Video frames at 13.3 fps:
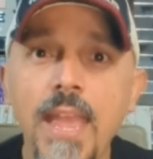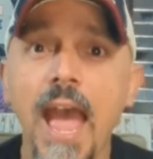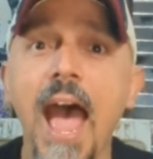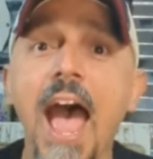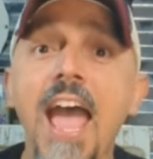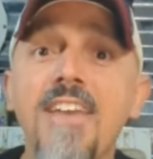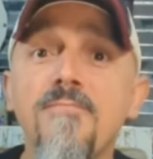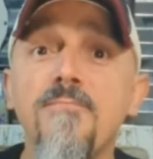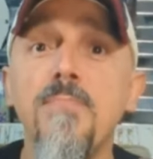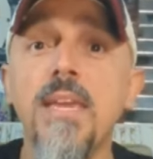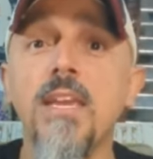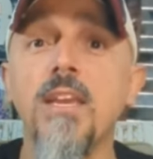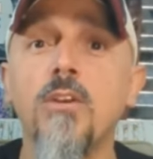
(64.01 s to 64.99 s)
I've
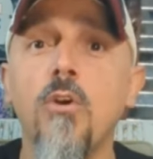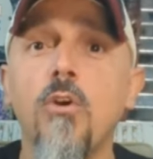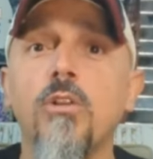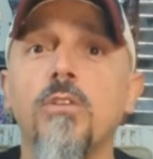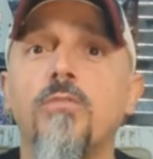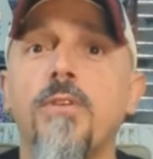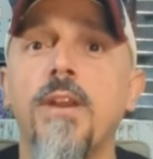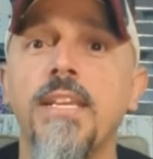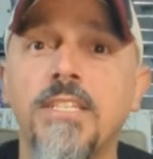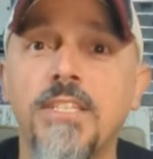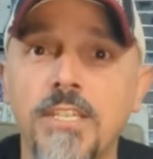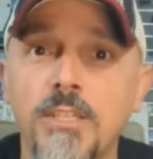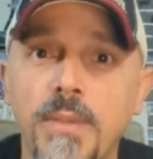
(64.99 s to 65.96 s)
been called a
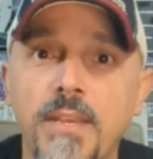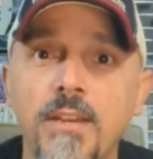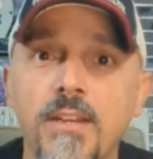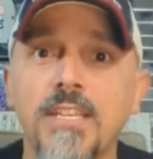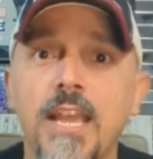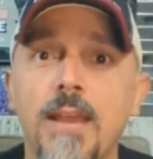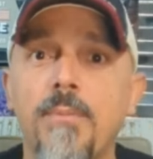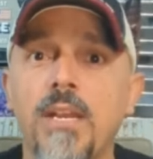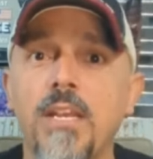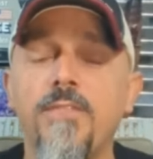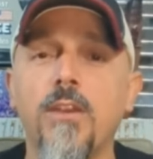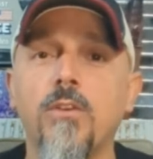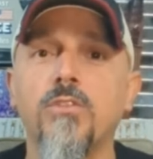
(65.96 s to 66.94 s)
racist because I
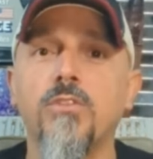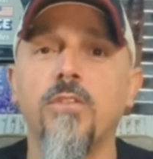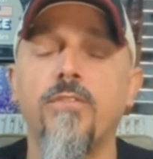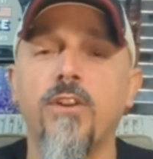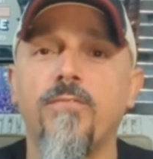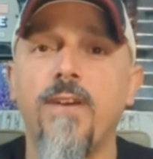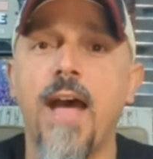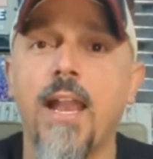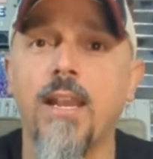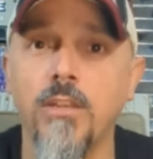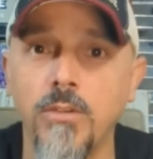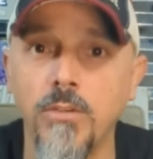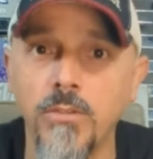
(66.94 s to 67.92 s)
believe in conservative
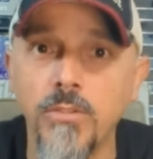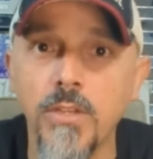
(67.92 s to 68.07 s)
values,